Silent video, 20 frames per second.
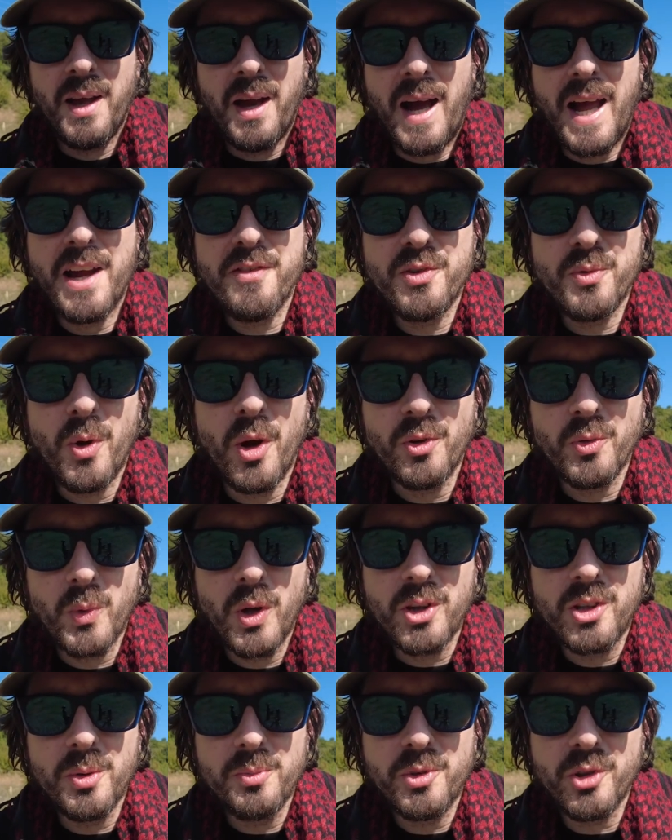Hi everyone,
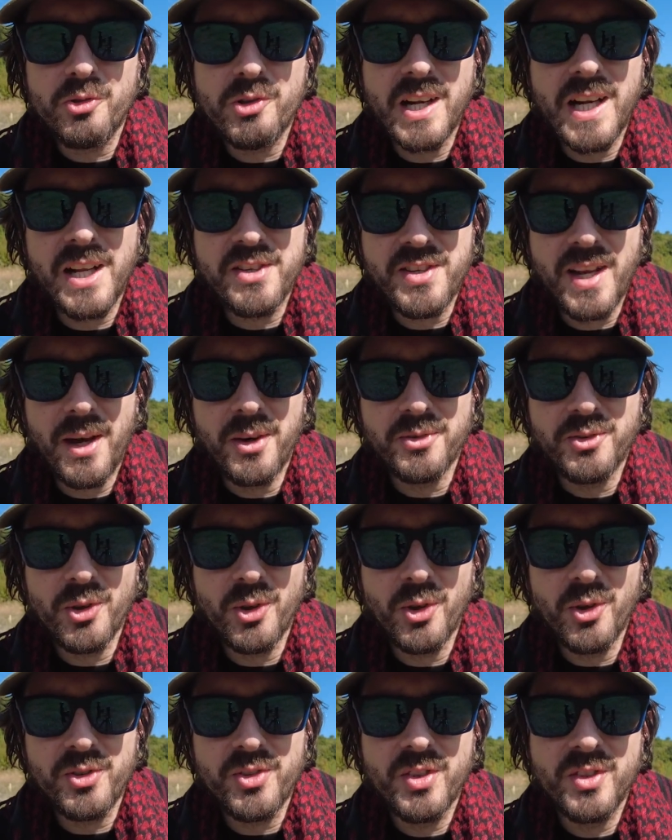welcome to Greeklish
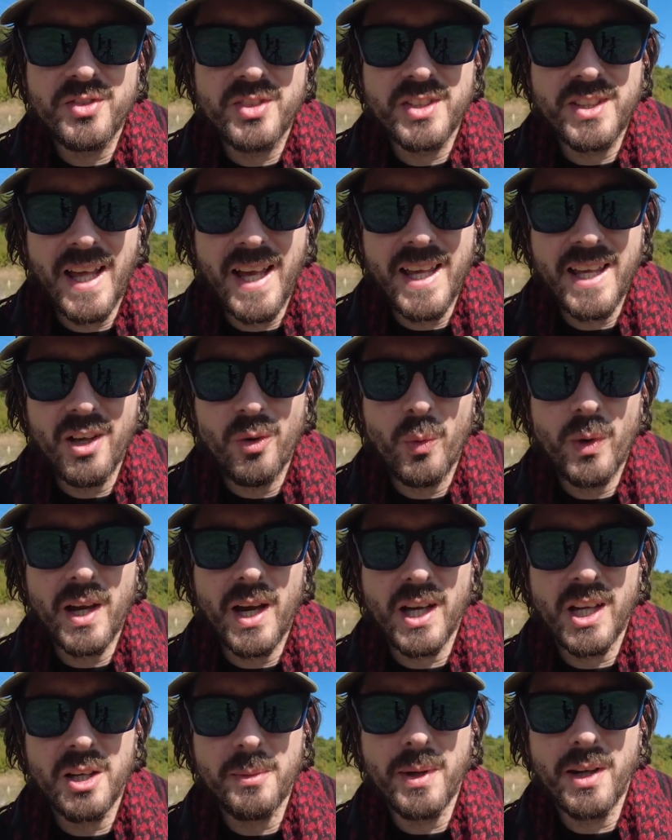Outdoors. Today we
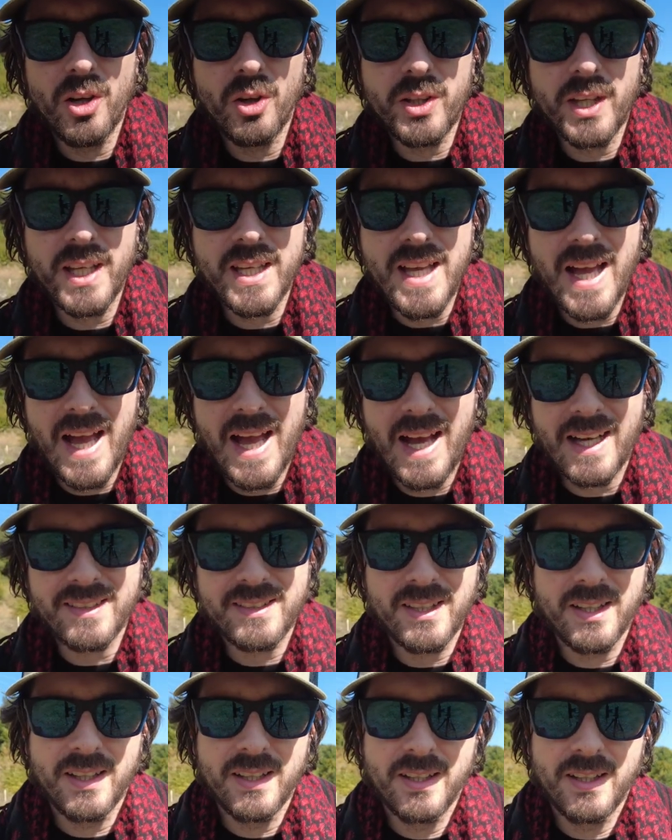are going to be looking
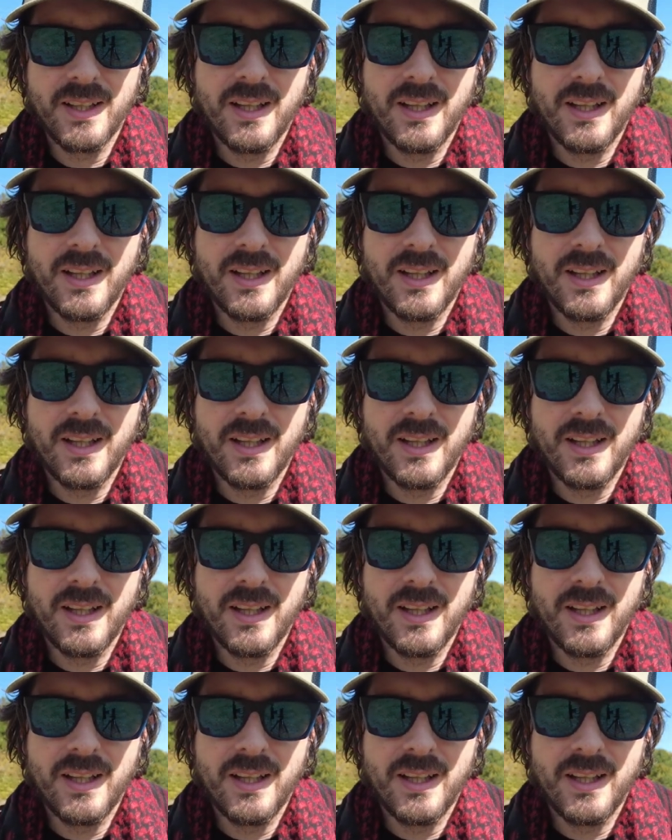at